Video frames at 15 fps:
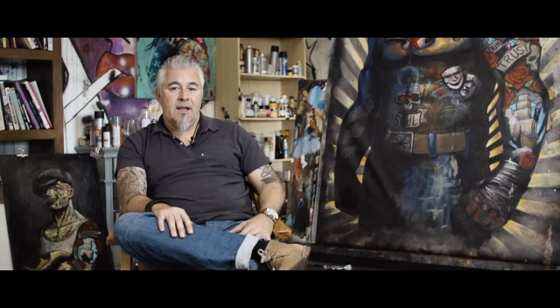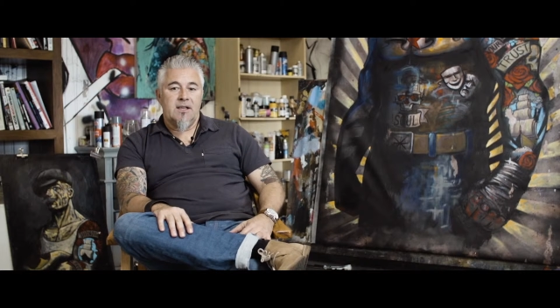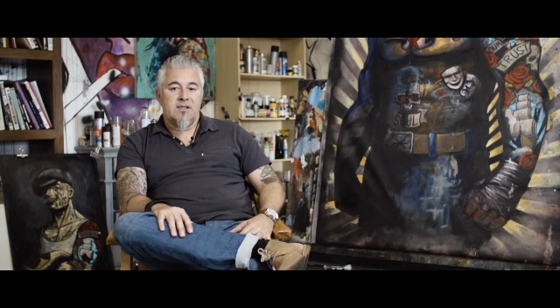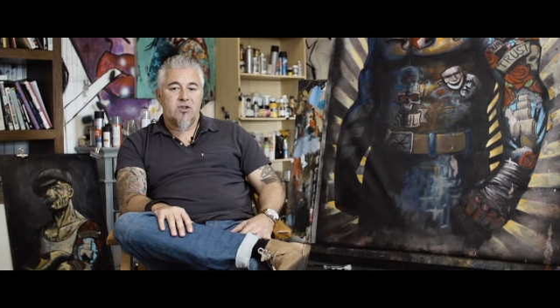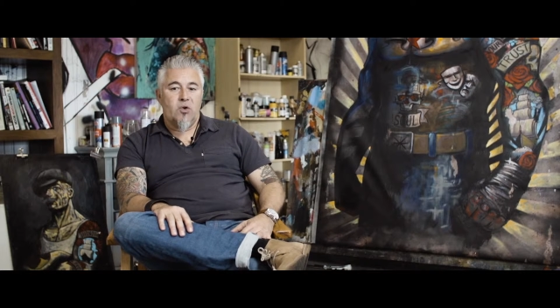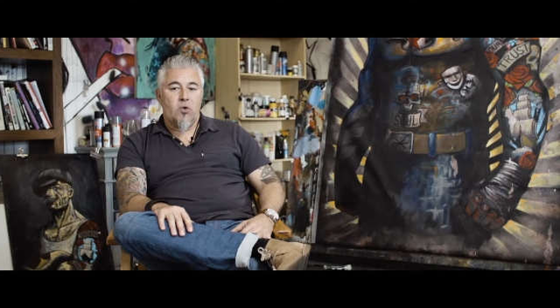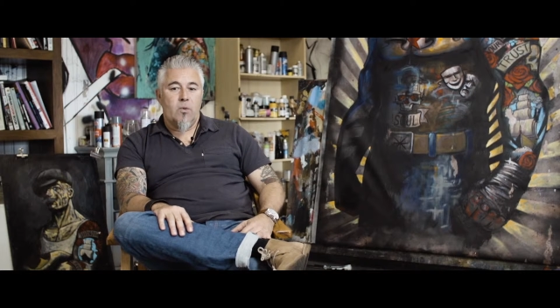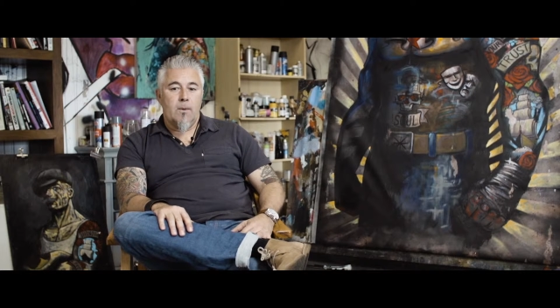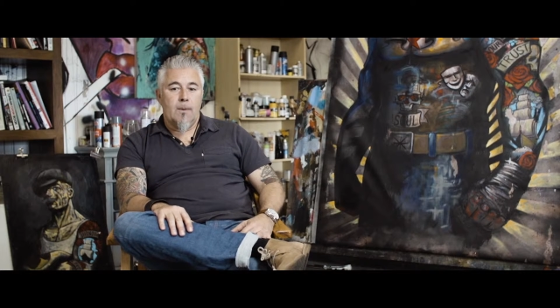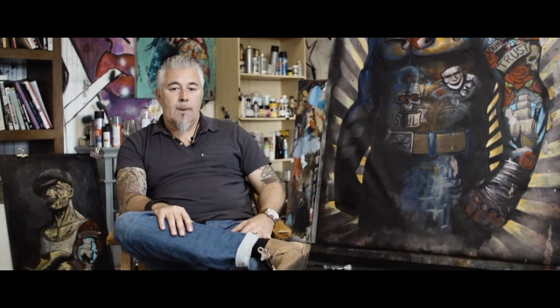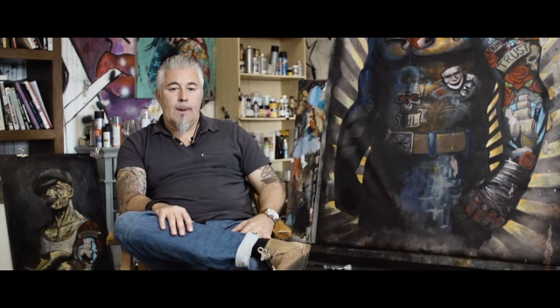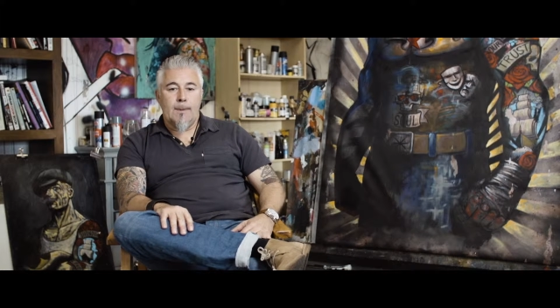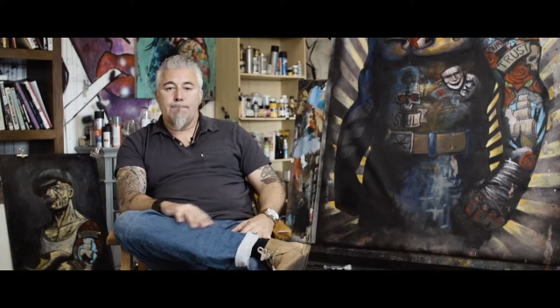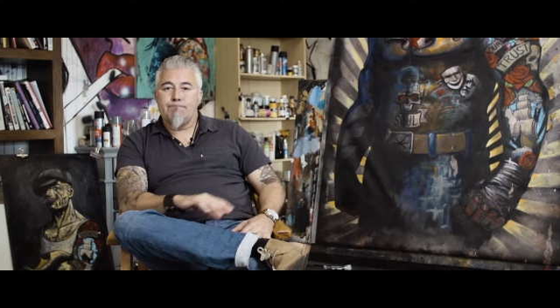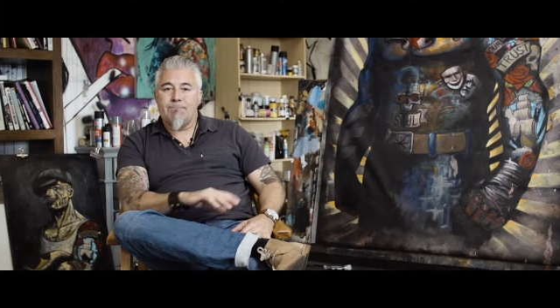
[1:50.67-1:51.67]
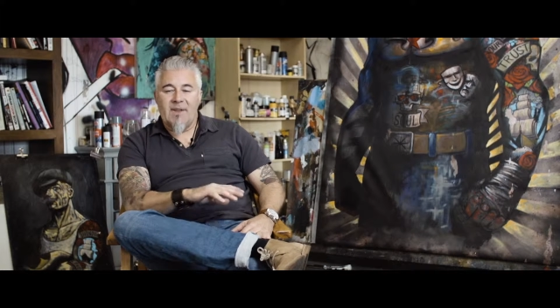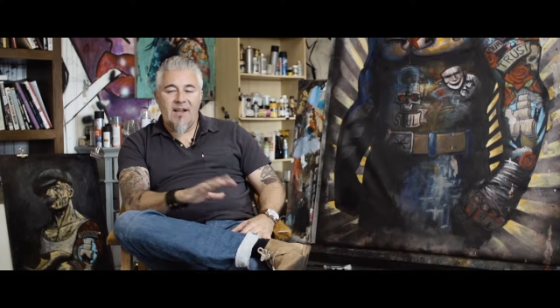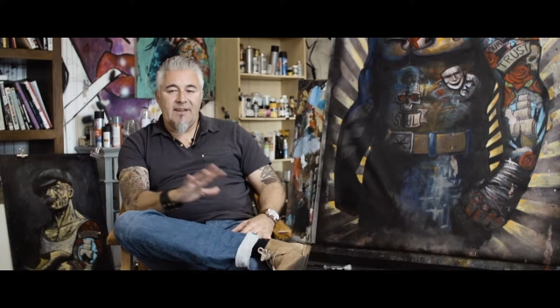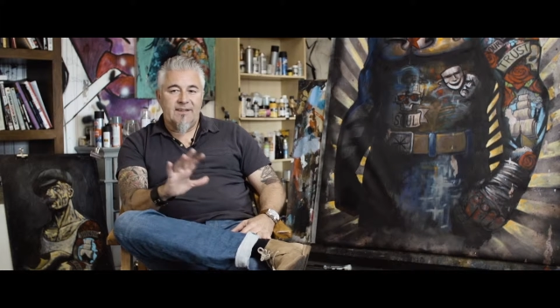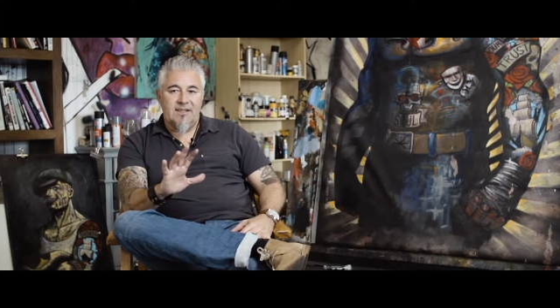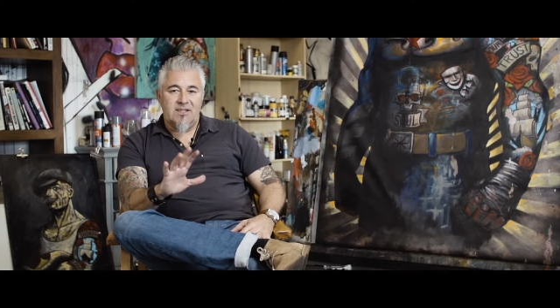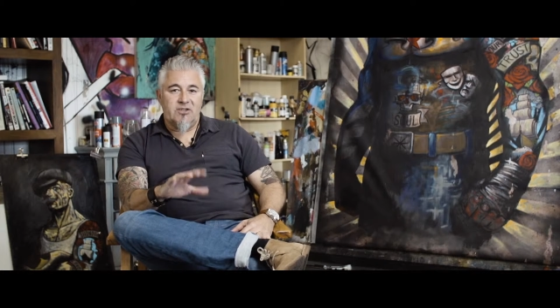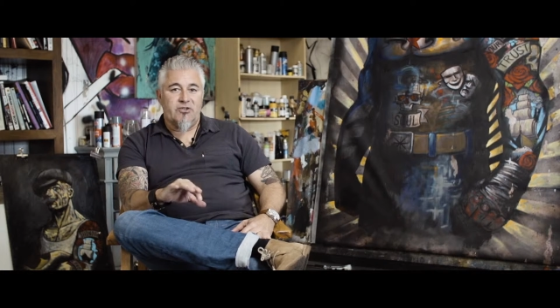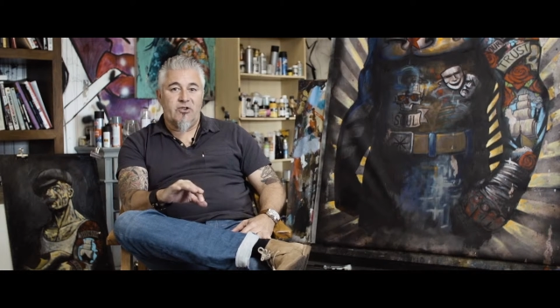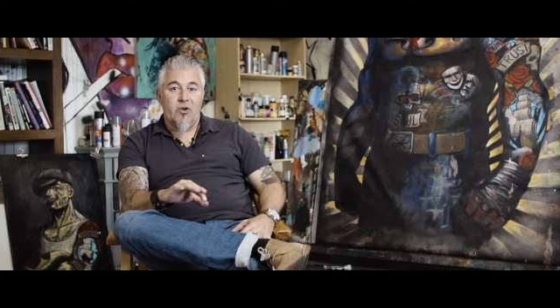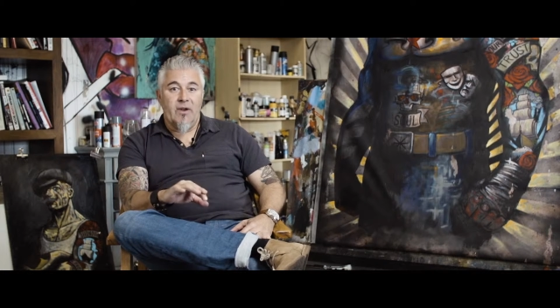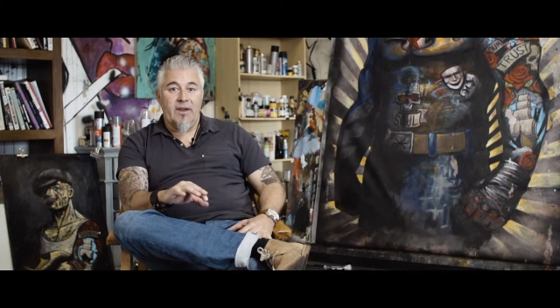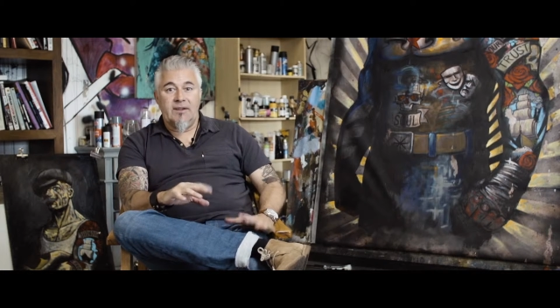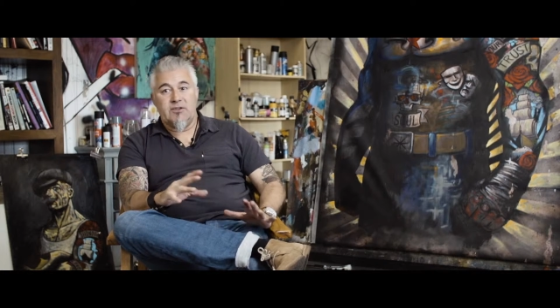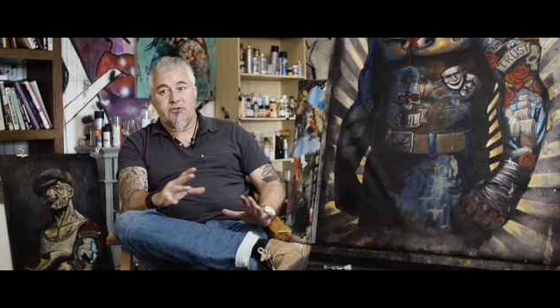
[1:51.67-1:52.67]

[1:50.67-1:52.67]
So I did this drawing,